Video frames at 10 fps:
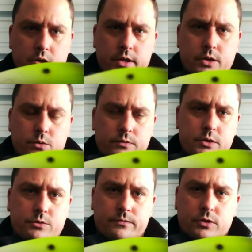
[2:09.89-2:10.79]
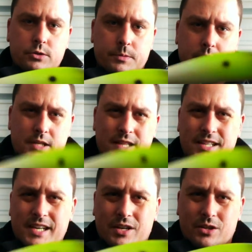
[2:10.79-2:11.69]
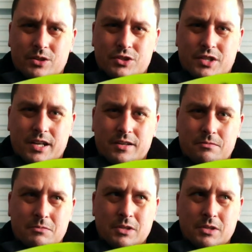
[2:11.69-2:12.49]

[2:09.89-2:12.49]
I like going for this one first because I think that color just kind of